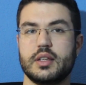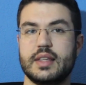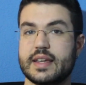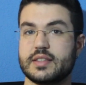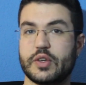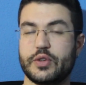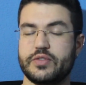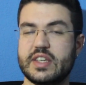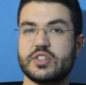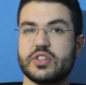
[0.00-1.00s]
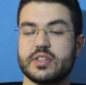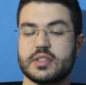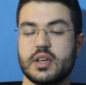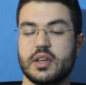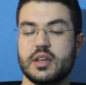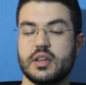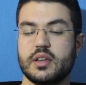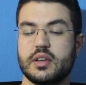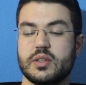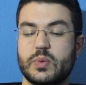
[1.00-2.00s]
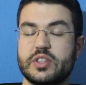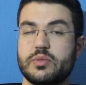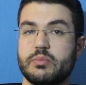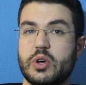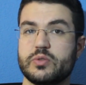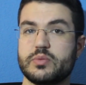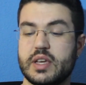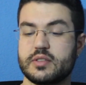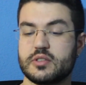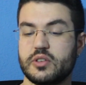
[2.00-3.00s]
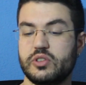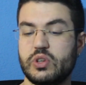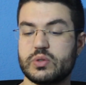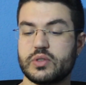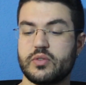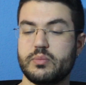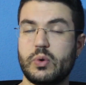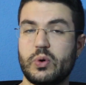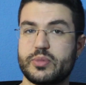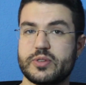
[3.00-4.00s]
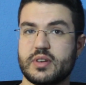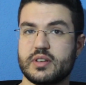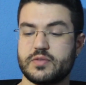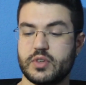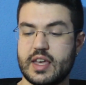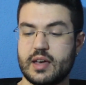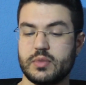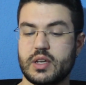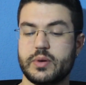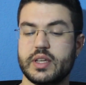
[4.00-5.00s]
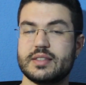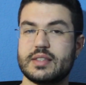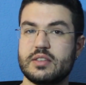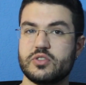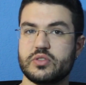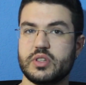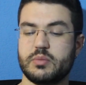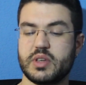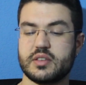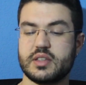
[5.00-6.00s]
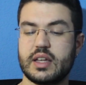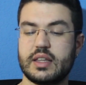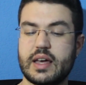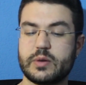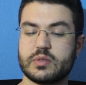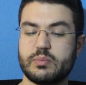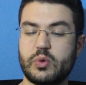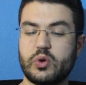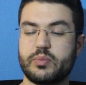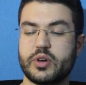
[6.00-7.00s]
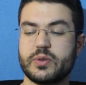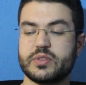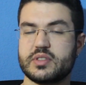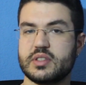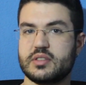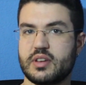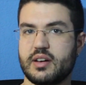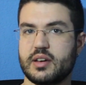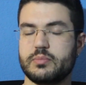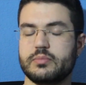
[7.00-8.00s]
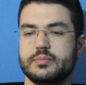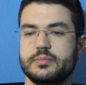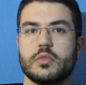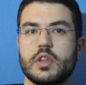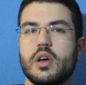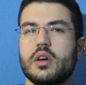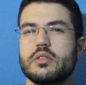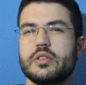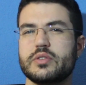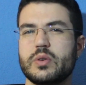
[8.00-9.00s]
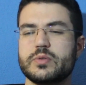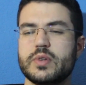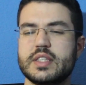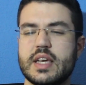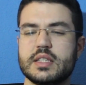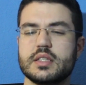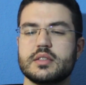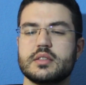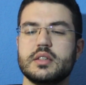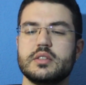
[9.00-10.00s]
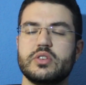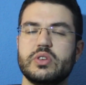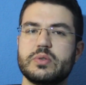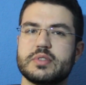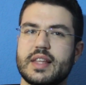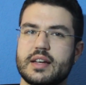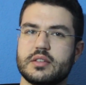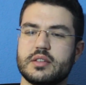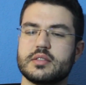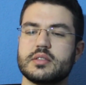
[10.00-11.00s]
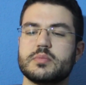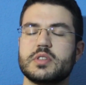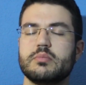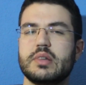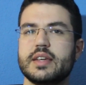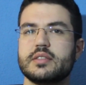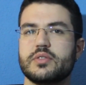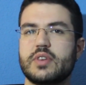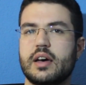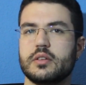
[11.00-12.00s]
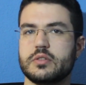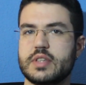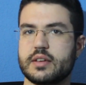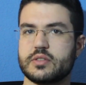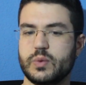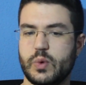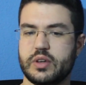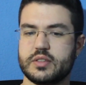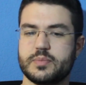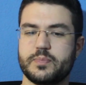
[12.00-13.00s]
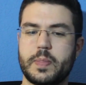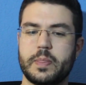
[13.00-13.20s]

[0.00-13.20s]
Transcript: Lexical features. The written mode makes use of a more precise vocabulary essentially because it allows more processing time. There is also a tendency to use Latinisms in place of Anglo-Saxon words.